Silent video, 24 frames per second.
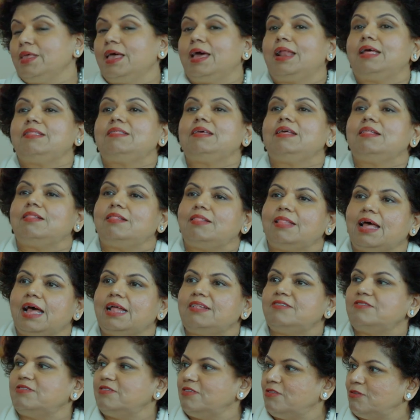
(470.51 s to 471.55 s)
I think
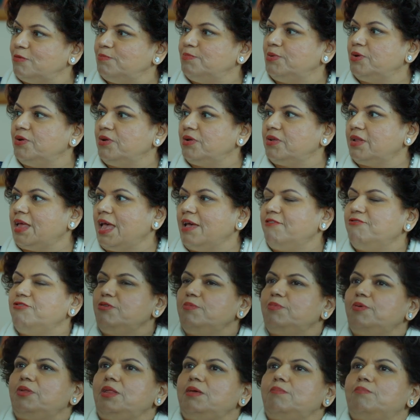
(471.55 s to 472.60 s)
that's the spirit.
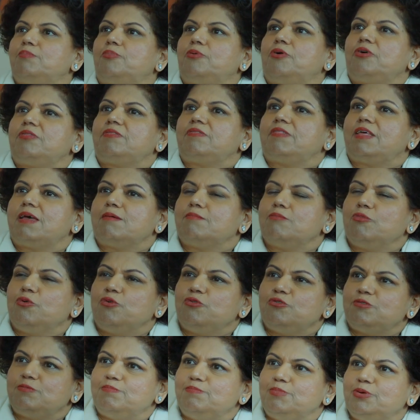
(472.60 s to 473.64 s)
Everybody brought their
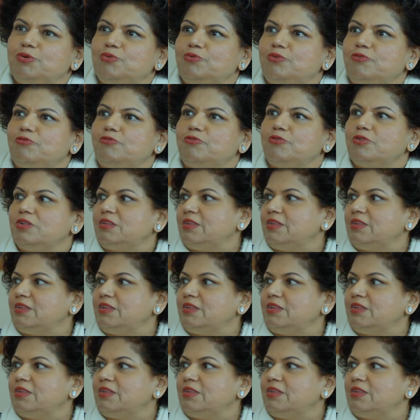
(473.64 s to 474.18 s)
most beautiful,